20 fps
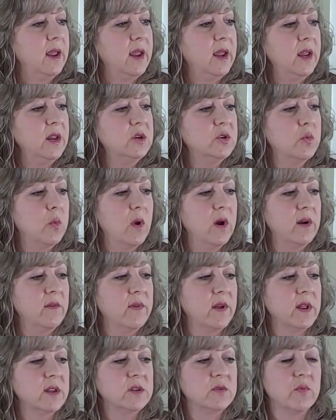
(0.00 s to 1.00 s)
Each one of
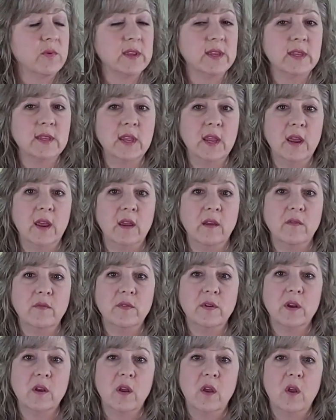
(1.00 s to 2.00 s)
us
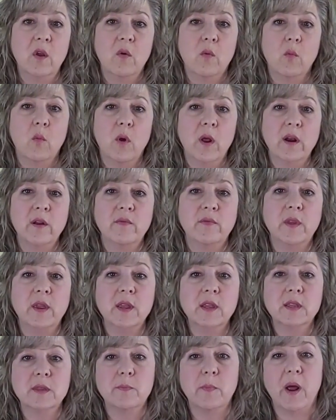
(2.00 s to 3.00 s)
received one of
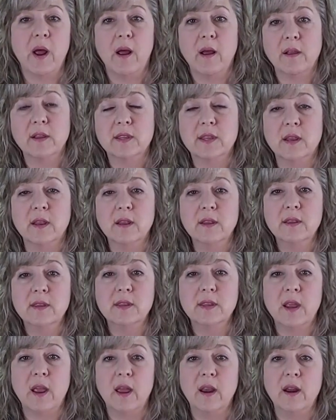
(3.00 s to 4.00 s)
these
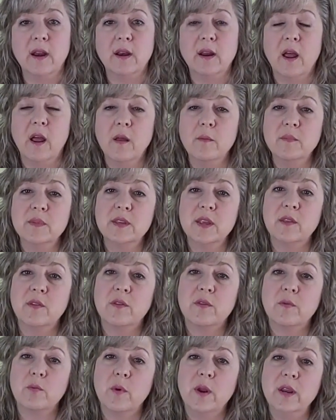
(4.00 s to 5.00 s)
boxes, and it comes in
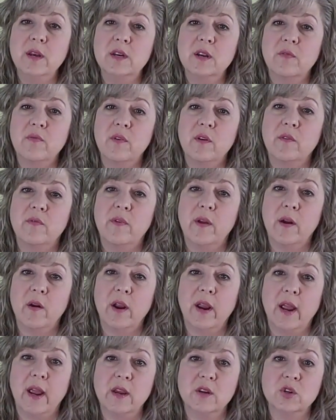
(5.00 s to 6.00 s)
3 different
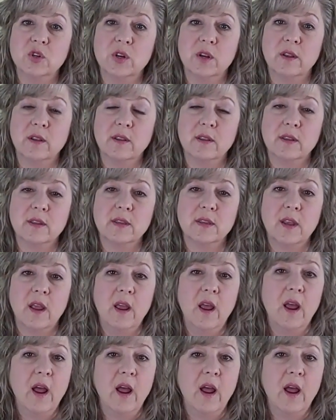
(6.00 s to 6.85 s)
variations.